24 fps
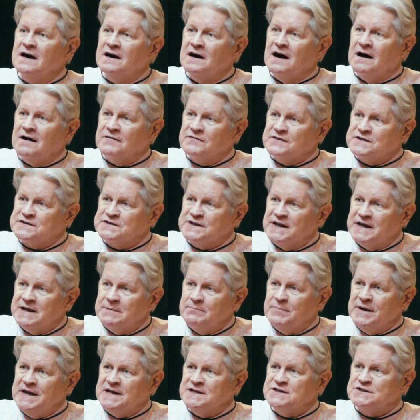on the same
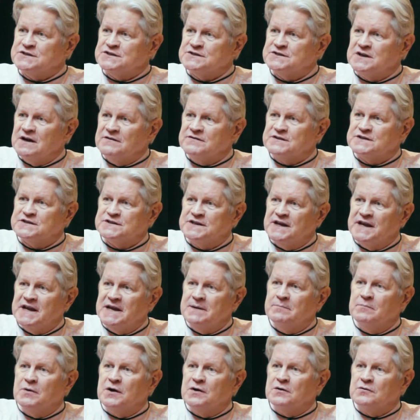basis, on the
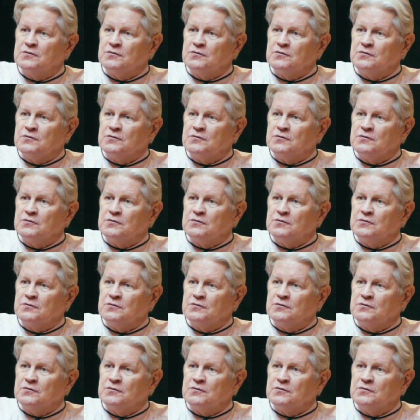same